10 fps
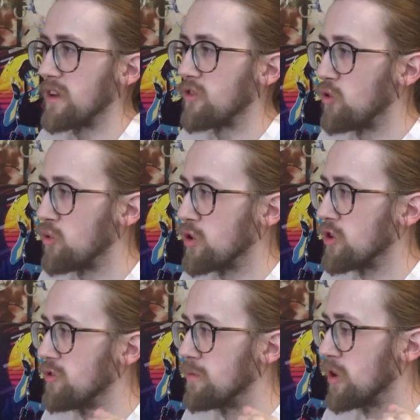It's all
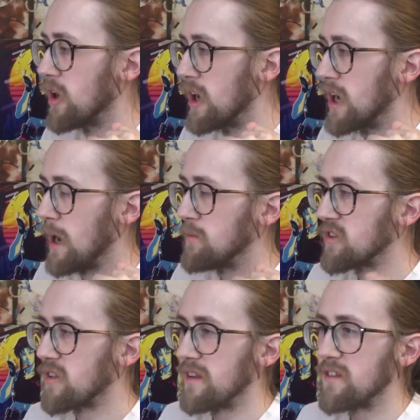good, but I'm
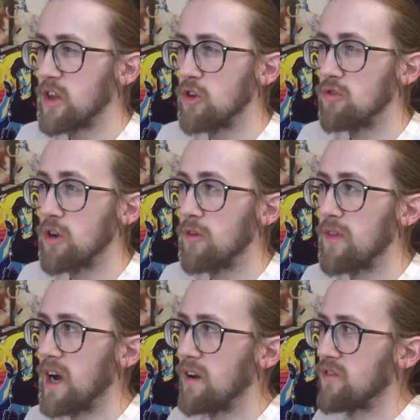just letting you know
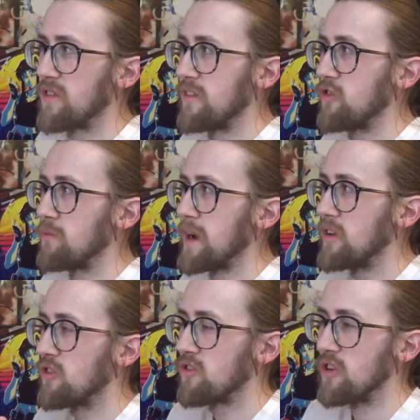that I have set up
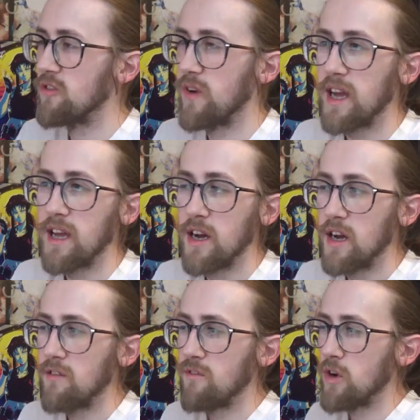a survey
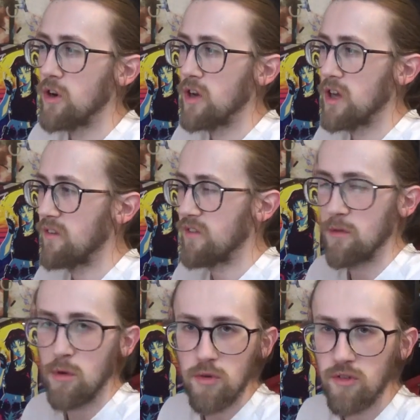for if
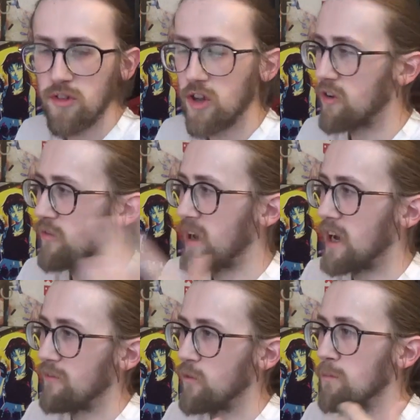anyone wants to go fill
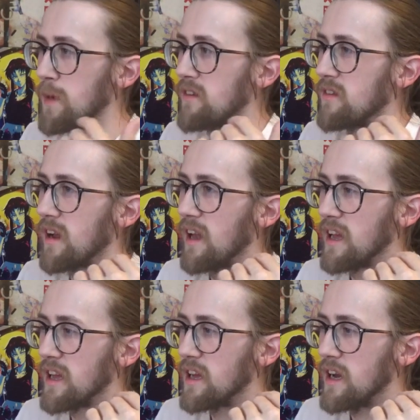out for
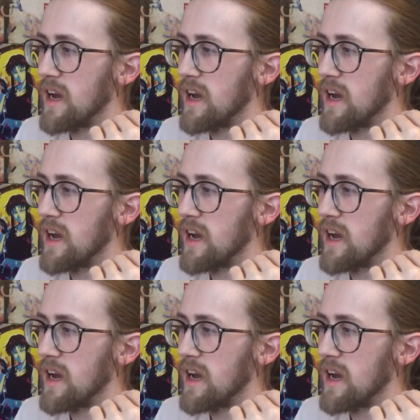basically